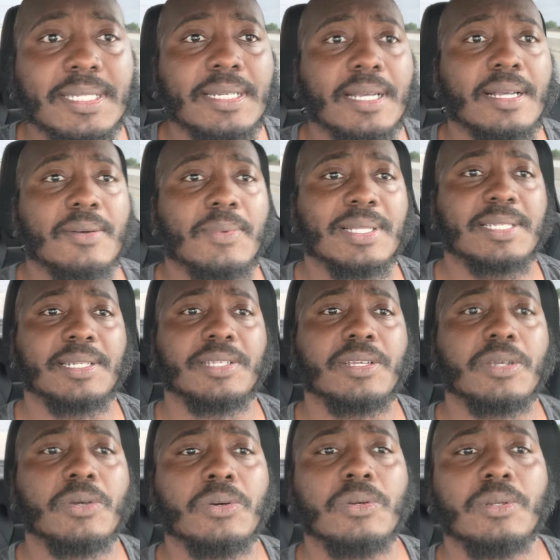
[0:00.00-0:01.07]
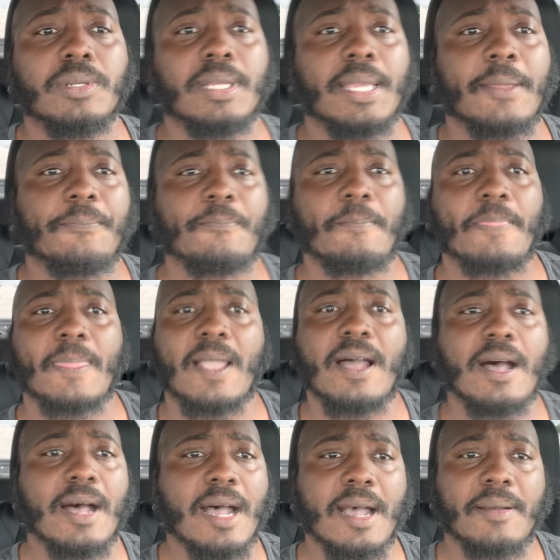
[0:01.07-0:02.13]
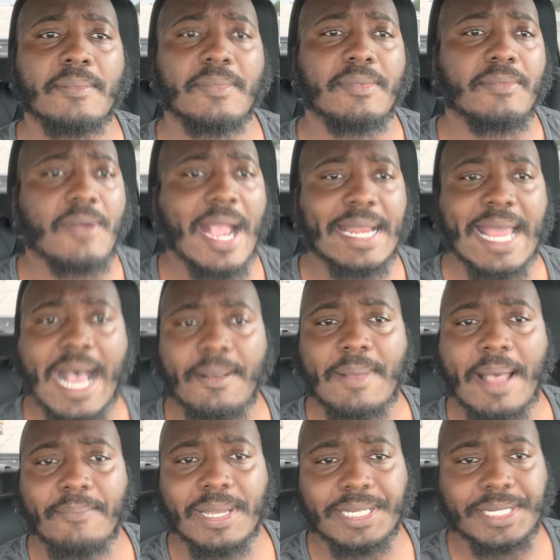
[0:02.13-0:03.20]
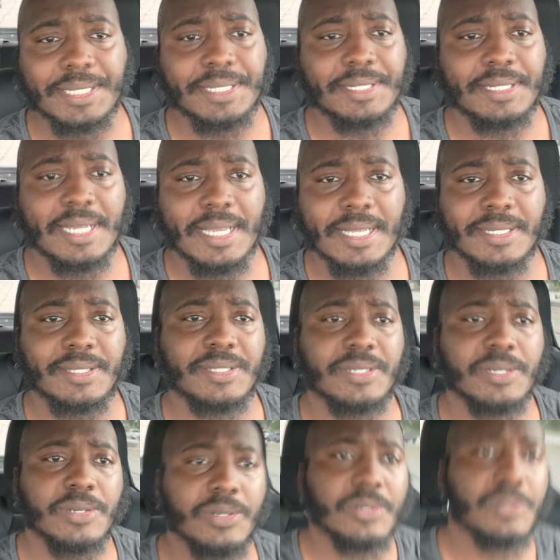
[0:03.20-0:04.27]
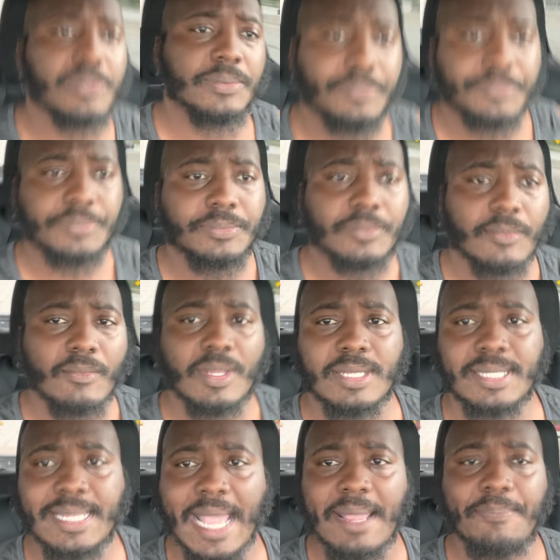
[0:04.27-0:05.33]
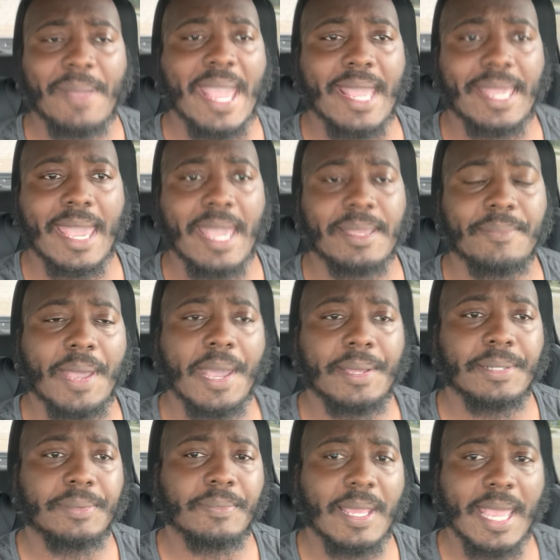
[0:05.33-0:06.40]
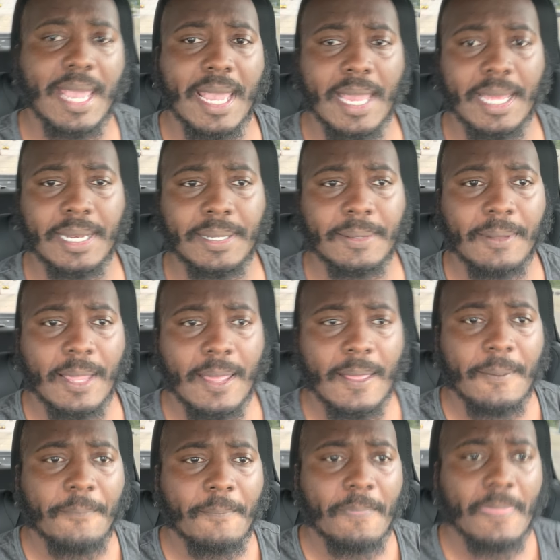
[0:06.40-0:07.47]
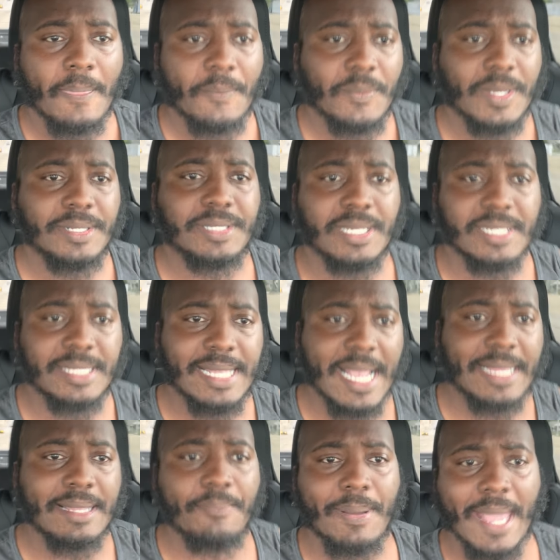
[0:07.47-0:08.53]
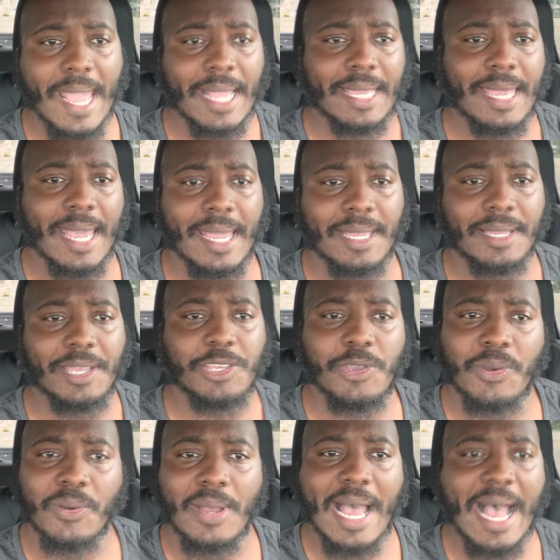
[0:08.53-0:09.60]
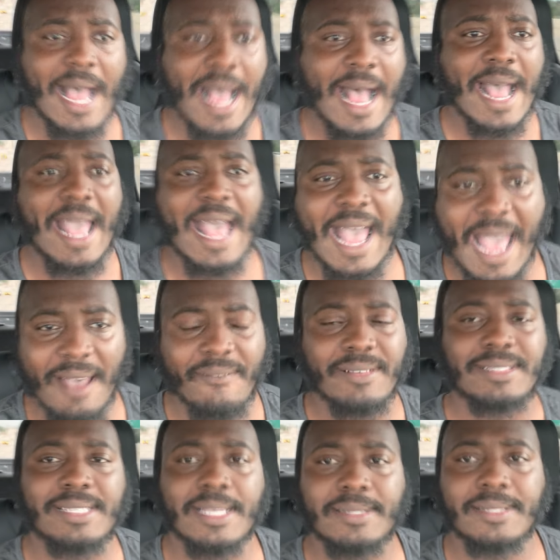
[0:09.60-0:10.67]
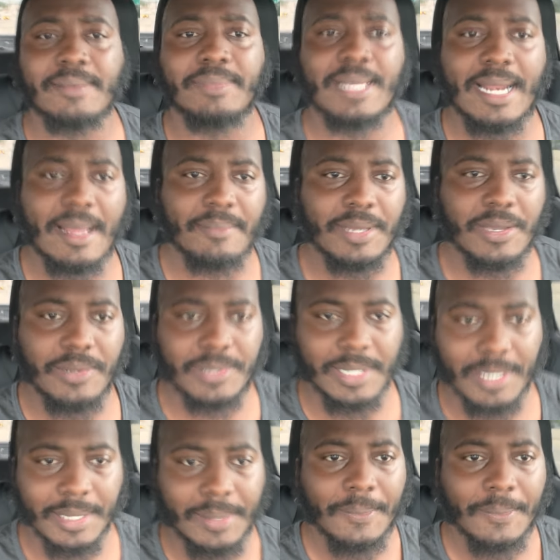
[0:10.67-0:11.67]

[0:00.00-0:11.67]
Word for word: to what to do. Uh, right now, my mission is to stake pancake, man, and to stake the pancake, you I, I have a system that I'm using